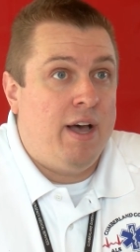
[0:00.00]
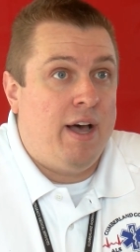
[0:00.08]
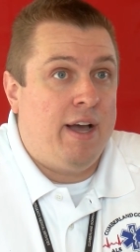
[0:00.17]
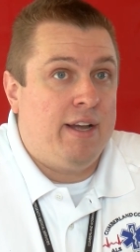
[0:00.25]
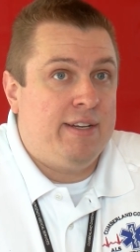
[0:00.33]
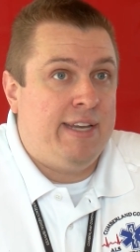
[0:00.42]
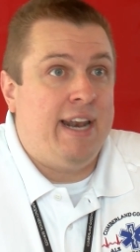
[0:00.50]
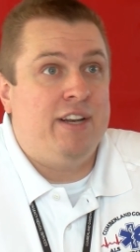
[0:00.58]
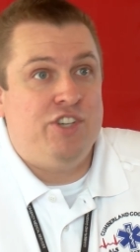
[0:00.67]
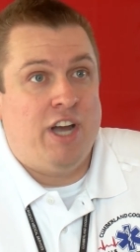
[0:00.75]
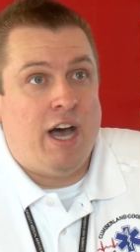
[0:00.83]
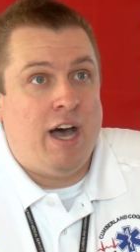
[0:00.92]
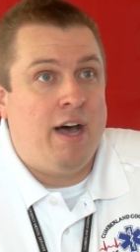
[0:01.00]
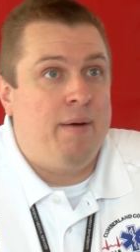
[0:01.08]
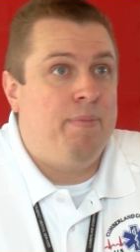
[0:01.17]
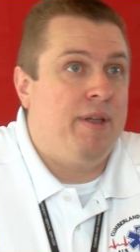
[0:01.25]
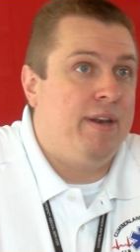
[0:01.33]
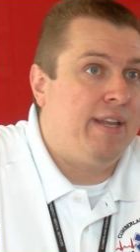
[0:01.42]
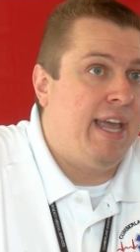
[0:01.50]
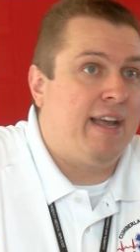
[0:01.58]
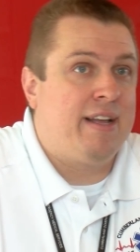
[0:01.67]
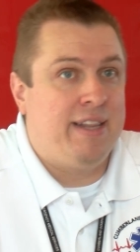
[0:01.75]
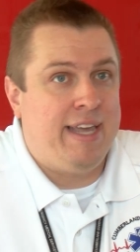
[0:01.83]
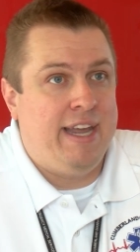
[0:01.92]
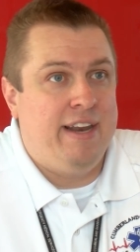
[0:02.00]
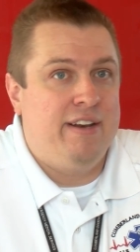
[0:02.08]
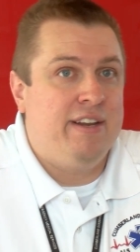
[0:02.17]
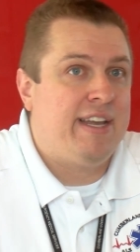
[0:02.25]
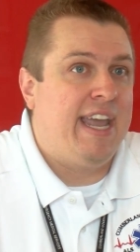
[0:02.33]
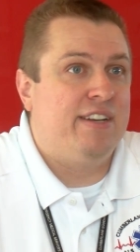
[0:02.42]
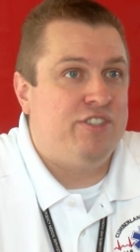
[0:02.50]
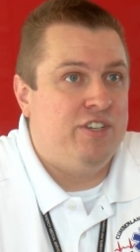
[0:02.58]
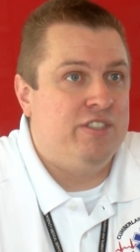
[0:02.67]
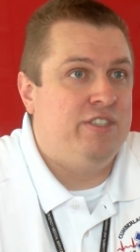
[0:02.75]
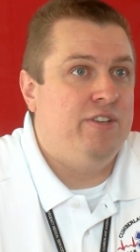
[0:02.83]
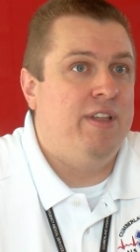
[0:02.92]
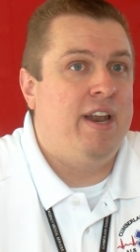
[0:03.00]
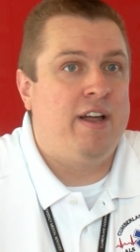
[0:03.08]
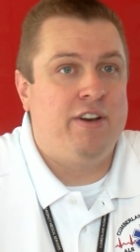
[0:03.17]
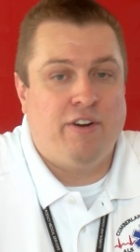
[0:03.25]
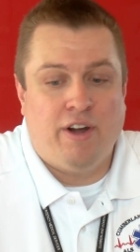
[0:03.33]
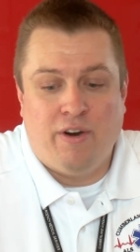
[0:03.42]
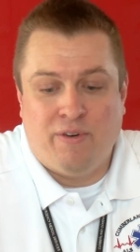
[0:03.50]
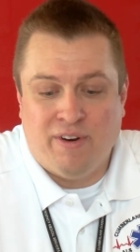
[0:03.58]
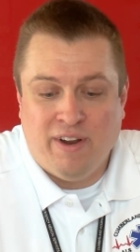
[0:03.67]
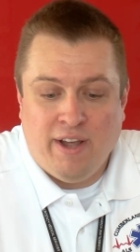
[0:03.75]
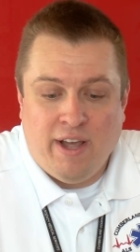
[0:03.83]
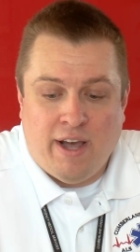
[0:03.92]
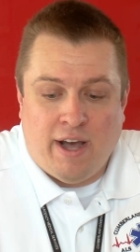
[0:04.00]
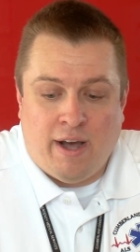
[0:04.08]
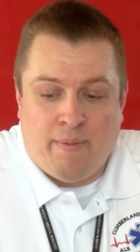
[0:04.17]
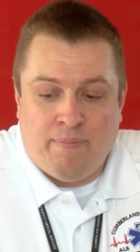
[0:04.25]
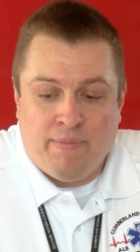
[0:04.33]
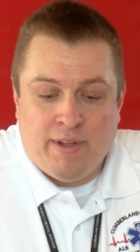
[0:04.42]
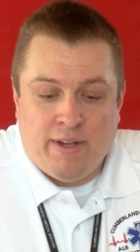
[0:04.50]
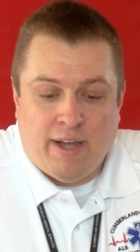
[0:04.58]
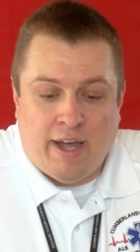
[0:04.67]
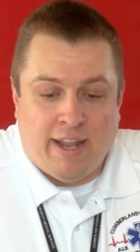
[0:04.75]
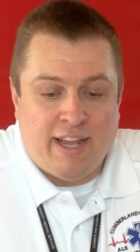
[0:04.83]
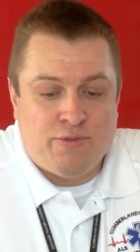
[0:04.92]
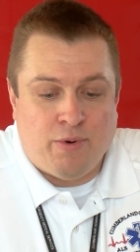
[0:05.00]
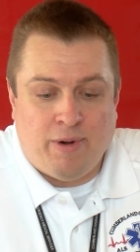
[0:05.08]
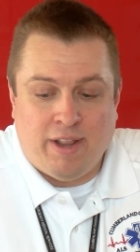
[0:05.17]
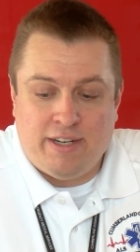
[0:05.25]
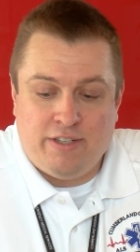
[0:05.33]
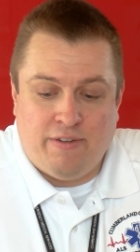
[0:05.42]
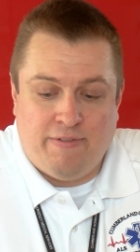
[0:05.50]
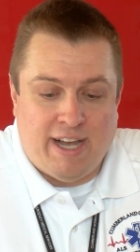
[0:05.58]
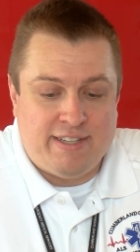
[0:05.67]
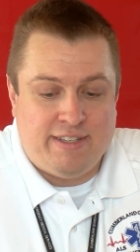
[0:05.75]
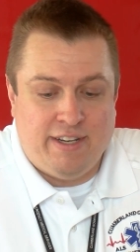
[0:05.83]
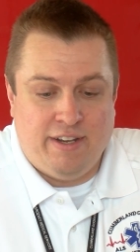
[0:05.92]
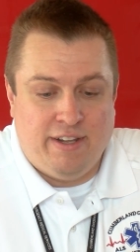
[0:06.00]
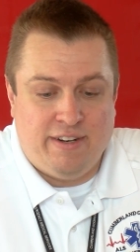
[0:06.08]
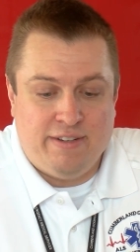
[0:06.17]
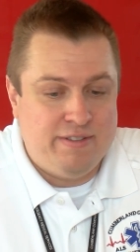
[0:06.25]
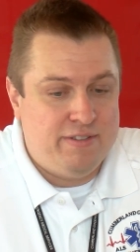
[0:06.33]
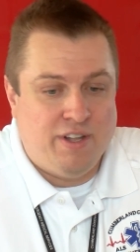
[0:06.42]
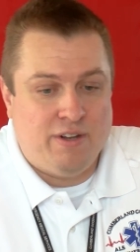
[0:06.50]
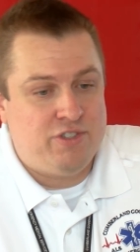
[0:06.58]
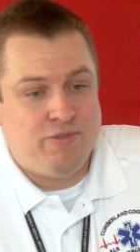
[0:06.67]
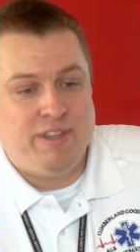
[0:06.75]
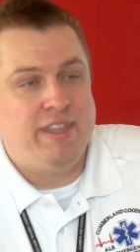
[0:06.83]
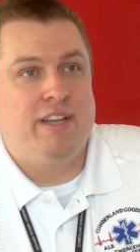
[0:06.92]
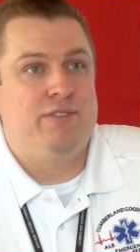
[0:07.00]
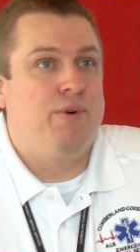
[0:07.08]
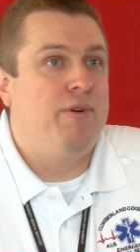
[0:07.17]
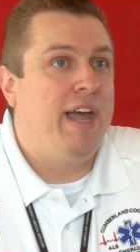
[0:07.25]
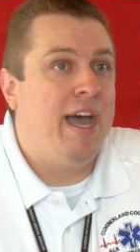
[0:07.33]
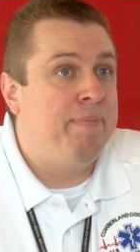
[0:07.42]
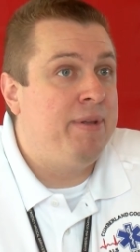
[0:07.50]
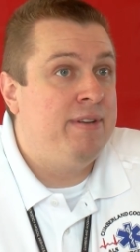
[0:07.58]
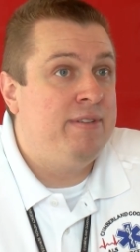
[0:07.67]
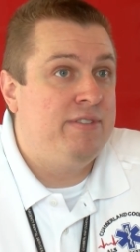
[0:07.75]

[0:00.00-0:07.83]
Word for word: uh, get a job and get clean? Can't you just do that on your own? Um, unless we're willing to invest in it, those three things won't happen.